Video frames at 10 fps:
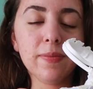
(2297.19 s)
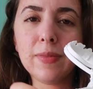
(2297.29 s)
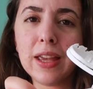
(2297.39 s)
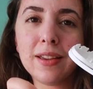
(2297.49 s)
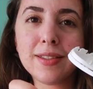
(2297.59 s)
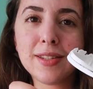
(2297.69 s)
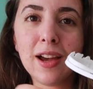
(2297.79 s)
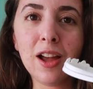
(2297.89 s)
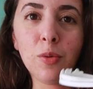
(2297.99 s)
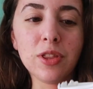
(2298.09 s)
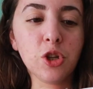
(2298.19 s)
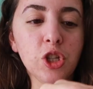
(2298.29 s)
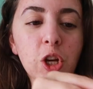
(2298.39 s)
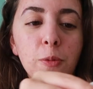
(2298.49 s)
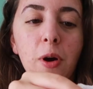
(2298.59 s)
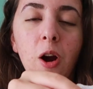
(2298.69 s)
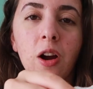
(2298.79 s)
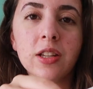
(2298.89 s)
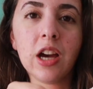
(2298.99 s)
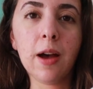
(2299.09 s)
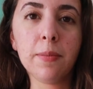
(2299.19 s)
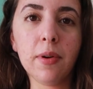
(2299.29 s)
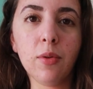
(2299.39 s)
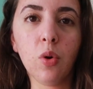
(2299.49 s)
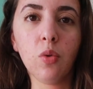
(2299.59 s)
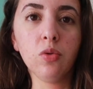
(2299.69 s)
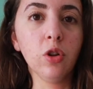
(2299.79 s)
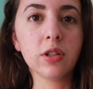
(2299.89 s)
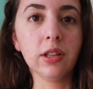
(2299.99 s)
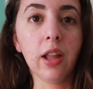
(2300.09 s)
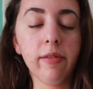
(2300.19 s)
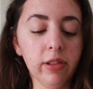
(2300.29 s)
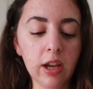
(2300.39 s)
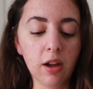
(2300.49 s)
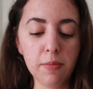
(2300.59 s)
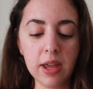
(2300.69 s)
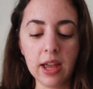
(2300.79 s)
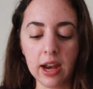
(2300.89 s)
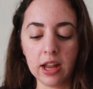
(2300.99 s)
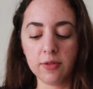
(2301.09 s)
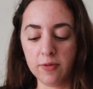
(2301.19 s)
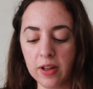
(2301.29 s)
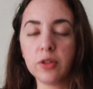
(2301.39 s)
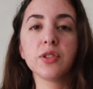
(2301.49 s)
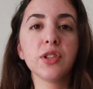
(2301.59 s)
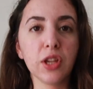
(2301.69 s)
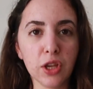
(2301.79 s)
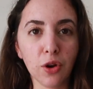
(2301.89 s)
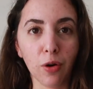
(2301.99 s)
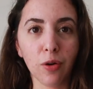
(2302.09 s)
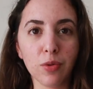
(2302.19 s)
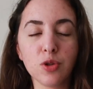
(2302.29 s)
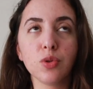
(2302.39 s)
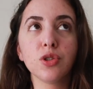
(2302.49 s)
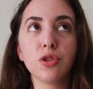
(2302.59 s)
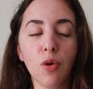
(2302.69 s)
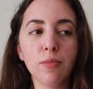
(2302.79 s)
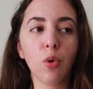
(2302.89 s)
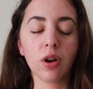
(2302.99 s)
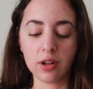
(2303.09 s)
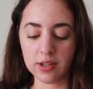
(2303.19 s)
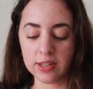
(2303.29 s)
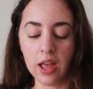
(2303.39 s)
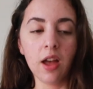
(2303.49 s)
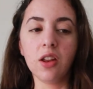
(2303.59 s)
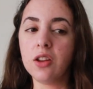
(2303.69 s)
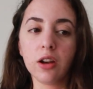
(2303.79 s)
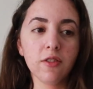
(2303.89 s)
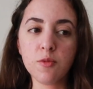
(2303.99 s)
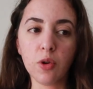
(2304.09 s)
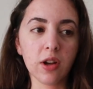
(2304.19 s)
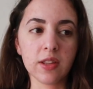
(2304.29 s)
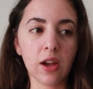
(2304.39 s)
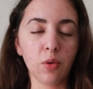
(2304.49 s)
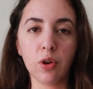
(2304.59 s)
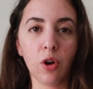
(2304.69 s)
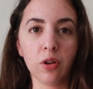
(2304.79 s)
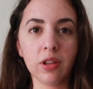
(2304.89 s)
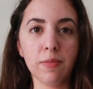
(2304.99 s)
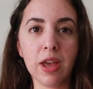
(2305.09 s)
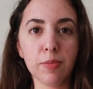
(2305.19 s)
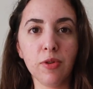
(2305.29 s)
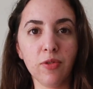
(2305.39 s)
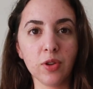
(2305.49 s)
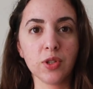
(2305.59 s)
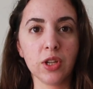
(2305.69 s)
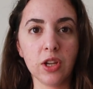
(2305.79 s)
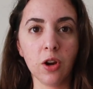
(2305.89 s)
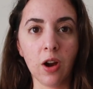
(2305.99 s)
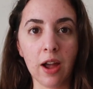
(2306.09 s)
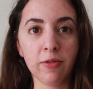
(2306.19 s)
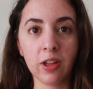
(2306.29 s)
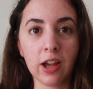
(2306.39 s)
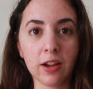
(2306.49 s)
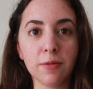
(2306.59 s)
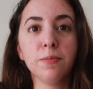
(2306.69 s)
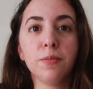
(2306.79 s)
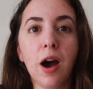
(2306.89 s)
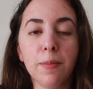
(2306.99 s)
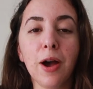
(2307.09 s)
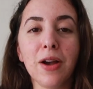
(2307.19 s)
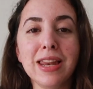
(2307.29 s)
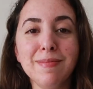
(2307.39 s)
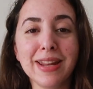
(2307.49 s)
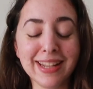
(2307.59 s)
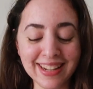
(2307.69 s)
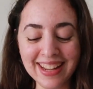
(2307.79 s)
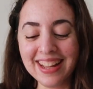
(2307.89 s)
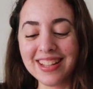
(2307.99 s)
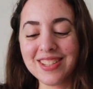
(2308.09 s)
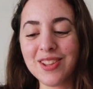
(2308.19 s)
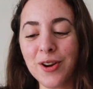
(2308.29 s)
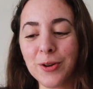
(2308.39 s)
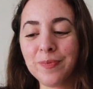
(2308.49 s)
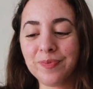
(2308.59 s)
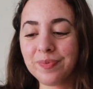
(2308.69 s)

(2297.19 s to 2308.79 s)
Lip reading: like style with the sheer part on top, looked lovely on me, and I felt secure, which was so important because none of the bras I own currently make me feel secure. I feel like I could pop out any minute. So